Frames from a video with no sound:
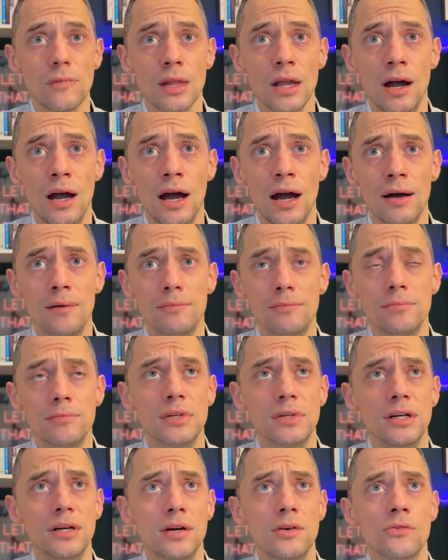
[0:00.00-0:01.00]

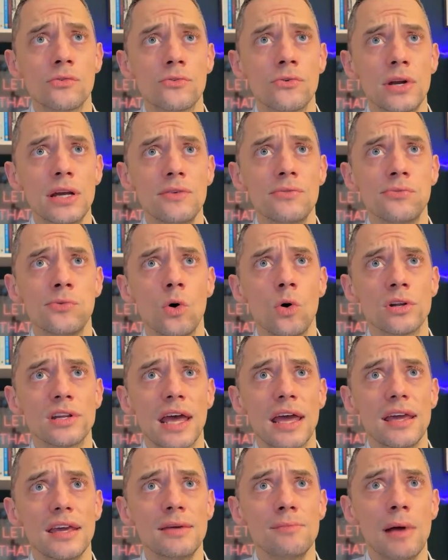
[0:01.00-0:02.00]
free
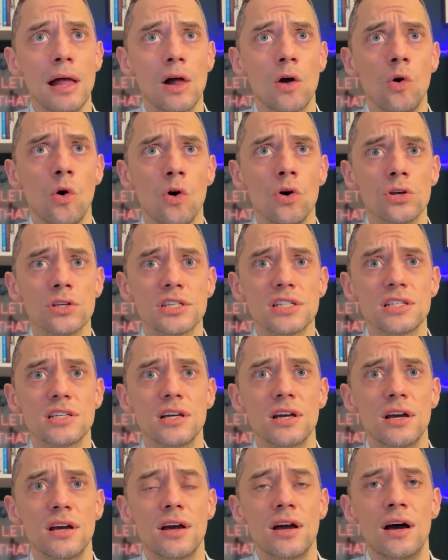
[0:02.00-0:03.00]
4-day email course,
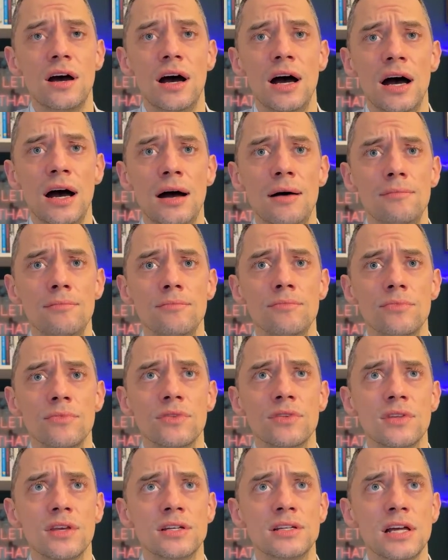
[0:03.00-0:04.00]

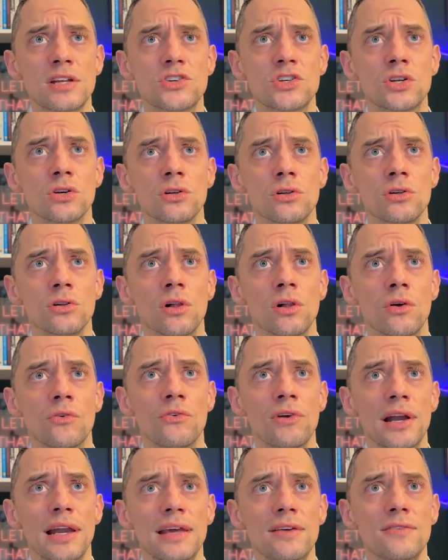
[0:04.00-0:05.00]
the Digital
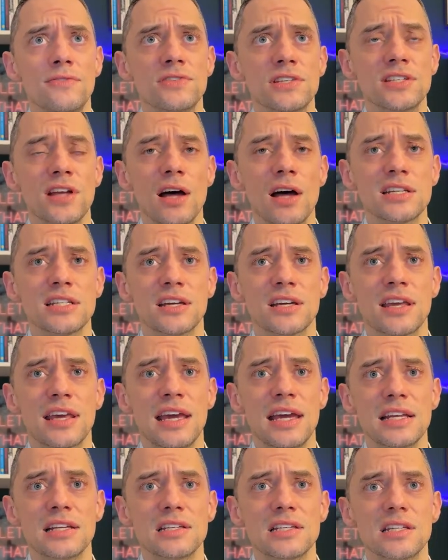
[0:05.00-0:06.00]
Relief Starter
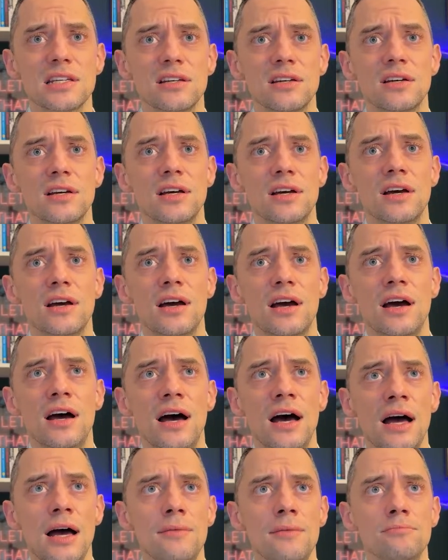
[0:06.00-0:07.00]
Kit,
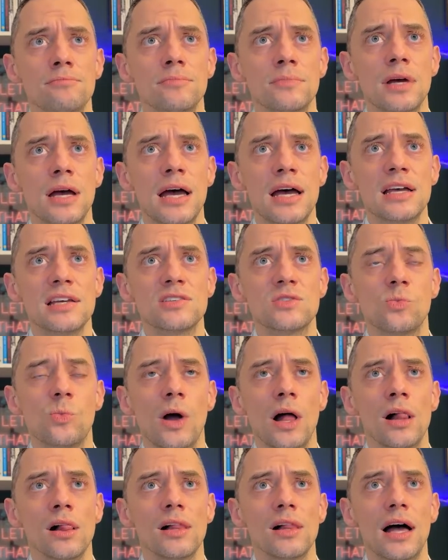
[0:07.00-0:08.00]
as
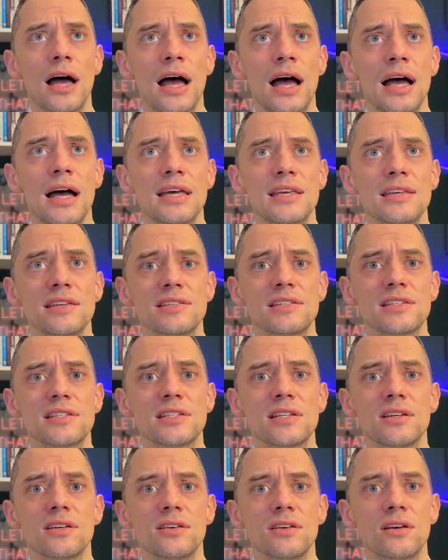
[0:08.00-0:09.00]
well
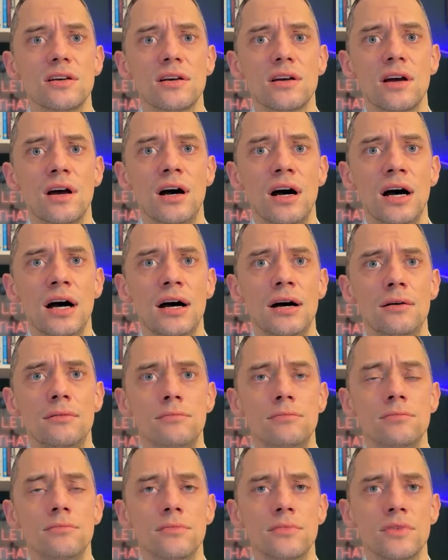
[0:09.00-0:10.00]
as
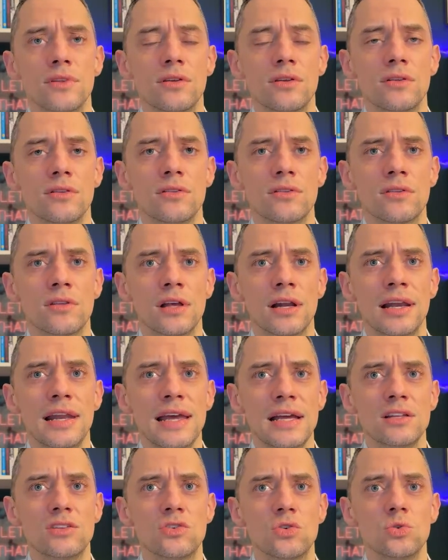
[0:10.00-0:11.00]
the
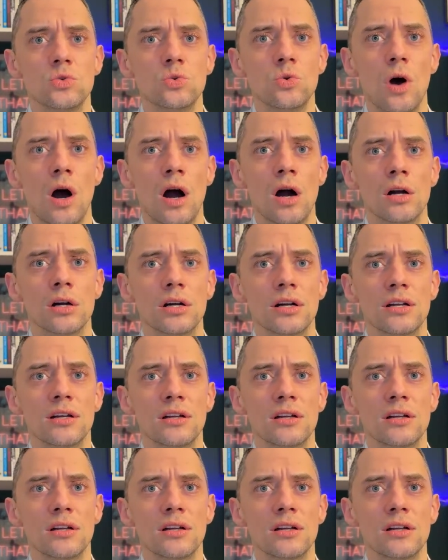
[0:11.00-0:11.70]
link to our